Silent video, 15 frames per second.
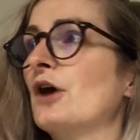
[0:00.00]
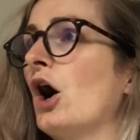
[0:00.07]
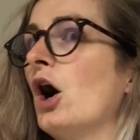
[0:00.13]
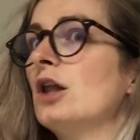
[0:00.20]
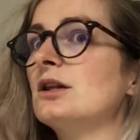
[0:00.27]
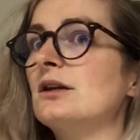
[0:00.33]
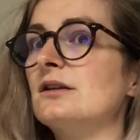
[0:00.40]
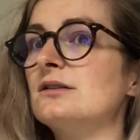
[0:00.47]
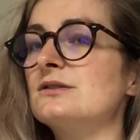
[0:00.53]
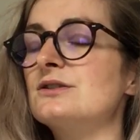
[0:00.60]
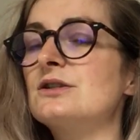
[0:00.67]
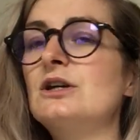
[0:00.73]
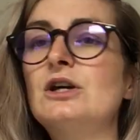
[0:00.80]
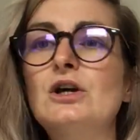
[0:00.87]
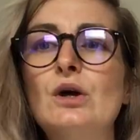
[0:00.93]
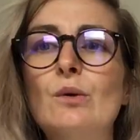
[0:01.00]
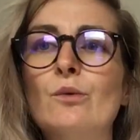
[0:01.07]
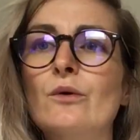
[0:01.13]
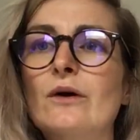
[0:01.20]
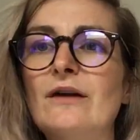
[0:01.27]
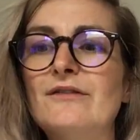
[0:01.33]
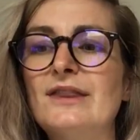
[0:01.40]
Holland,
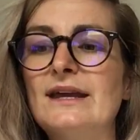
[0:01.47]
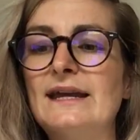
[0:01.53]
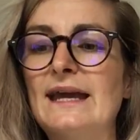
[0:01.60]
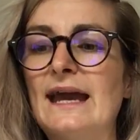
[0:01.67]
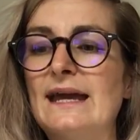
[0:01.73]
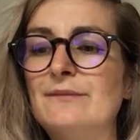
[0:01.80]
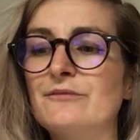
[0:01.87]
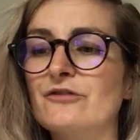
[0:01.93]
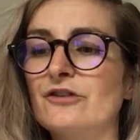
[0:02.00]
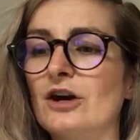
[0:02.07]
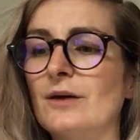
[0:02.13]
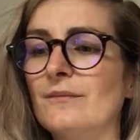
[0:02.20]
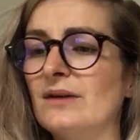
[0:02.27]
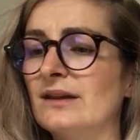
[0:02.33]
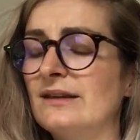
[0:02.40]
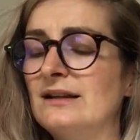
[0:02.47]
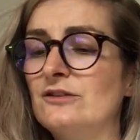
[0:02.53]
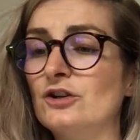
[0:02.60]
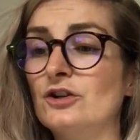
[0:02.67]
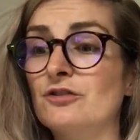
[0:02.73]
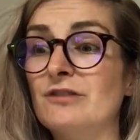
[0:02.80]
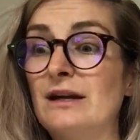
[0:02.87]
wherever they came from. And they
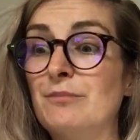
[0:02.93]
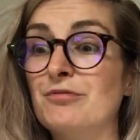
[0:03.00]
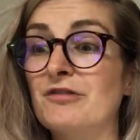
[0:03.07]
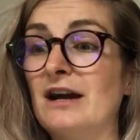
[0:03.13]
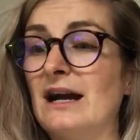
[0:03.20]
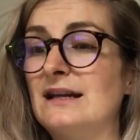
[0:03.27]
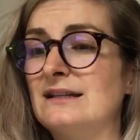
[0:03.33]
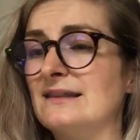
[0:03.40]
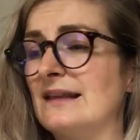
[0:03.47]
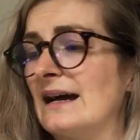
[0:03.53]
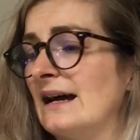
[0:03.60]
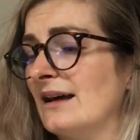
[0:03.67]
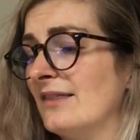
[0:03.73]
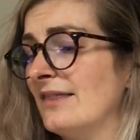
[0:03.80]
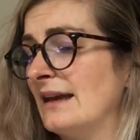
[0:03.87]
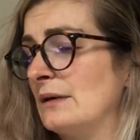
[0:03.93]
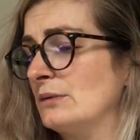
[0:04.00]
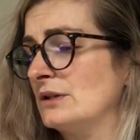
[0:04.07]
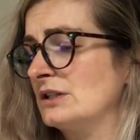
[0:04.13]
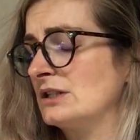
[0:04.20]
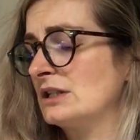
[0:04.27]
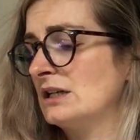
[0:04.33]
took great pride in that, and they
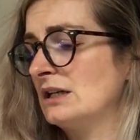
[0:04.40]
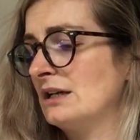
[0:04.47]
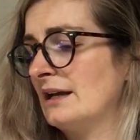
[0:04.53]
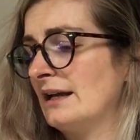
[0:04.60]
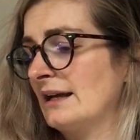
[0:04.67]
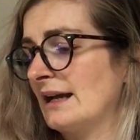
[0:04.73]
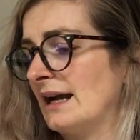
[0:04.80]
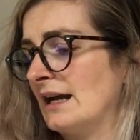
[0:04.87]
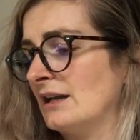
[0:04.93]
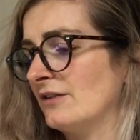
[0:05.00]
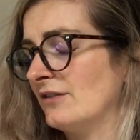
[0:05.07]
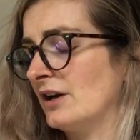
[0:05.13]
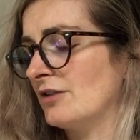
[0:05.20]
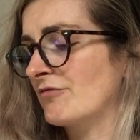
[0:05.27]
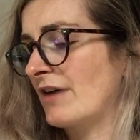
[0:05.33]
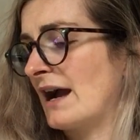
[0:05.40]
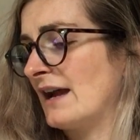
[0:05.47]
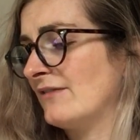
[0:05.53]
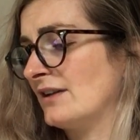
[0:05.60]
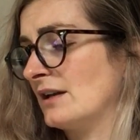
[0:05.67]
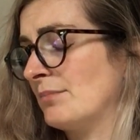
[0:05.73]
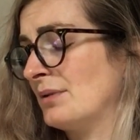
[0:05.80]
would kind of
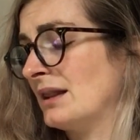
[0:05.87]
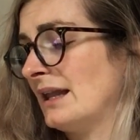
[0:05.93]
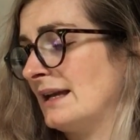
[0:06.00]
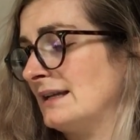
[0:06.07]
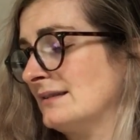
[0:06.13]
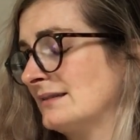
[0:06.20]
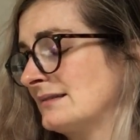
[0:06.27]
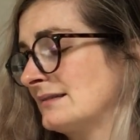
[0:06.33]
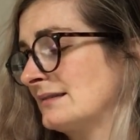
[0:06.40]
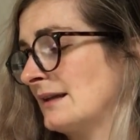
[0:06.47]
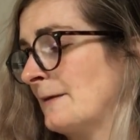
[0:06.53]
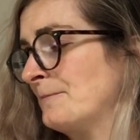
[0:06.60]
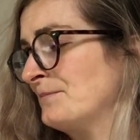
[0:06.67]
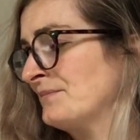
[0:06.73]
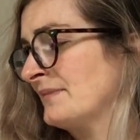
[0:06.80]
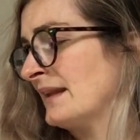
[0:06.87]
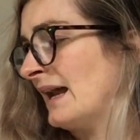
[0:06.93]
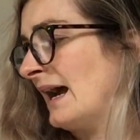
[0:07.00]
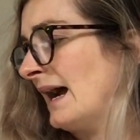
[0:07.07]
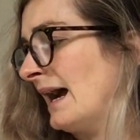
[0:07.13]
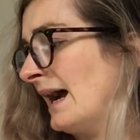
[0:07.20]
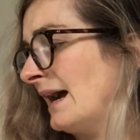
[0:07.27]
arrive in a place,
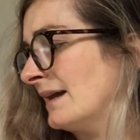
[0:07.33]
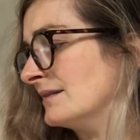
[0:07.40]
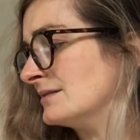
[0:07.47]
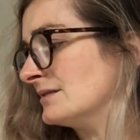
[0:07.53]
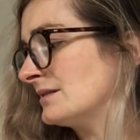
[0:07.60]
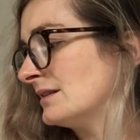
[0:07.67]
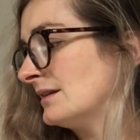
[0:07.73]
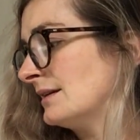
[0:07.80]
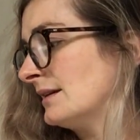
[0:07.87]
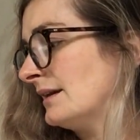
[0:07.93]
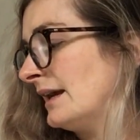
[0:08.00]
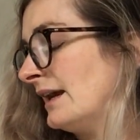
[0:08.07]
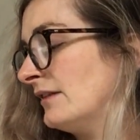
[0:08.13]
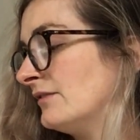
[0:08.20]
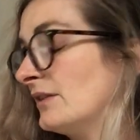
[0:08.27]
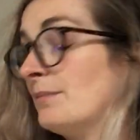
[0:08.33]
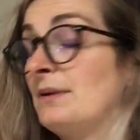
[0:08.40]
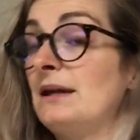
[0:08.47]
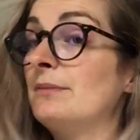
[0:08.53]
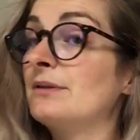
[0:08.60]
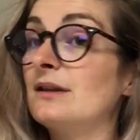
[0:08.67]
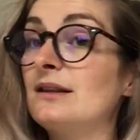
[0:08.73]
and if the
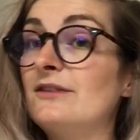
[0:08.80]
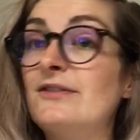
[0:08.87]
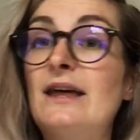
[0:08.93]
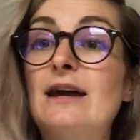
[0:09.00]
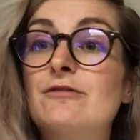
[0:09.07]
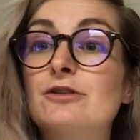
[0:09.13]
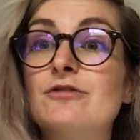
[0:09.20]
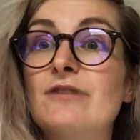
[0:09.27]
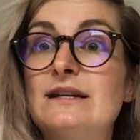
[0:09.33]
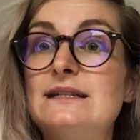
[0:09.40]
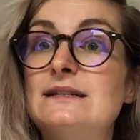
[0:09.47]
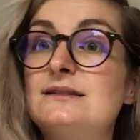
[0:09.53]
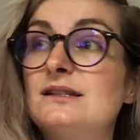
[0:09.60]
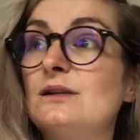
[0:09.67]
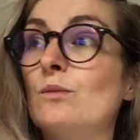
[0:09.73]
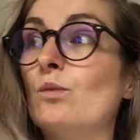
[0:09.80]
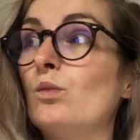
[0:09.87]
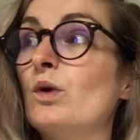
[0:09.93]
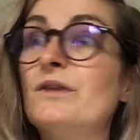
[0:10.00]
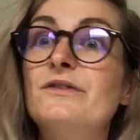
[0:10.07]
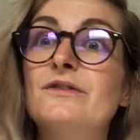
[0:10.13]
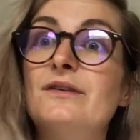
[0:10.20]
people that lived there already didn't
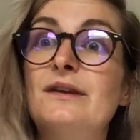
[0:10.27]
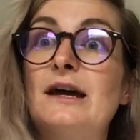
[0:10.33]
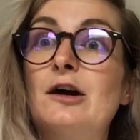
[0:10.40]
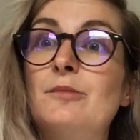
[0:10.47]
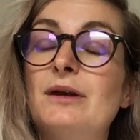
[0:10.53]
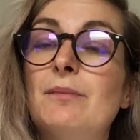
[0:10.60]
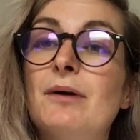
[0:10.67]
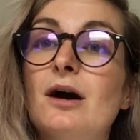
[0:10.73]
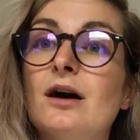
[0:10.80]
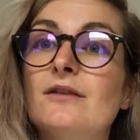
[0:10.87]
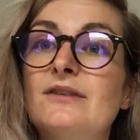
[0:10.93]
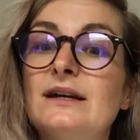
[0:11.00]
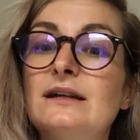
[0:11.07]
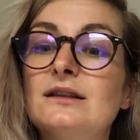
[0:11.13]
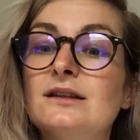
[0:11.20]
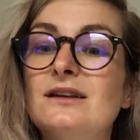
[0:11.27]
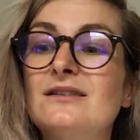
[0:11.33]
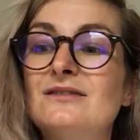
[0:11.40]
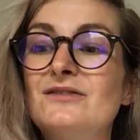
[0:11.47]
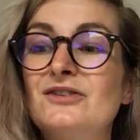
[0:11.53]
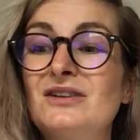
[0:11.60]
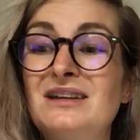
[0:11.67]
want to now be a part of
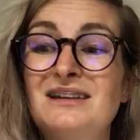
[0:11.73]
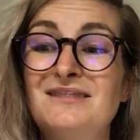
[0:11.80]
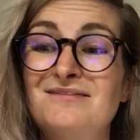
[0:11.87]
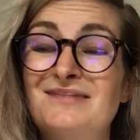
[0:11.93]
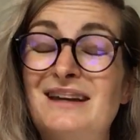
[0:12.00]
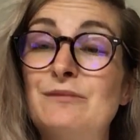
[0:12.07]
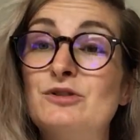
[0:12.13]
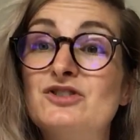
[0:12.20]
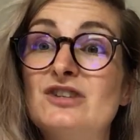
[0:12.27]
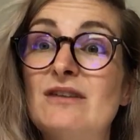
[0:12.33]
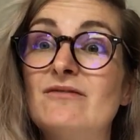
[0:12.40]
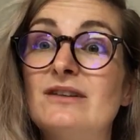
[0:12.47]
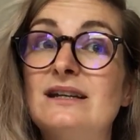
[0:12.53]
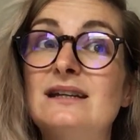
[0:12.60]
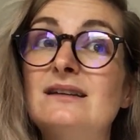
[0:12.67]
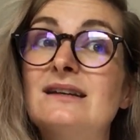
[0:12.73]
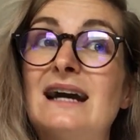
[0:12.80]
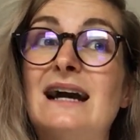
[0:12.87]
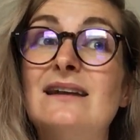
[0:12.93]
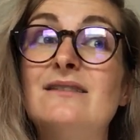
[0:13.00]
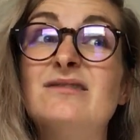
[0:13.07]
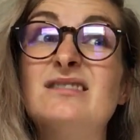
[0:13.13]
England, they would generally
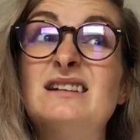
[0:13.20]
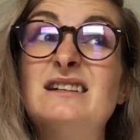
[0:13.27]
kind of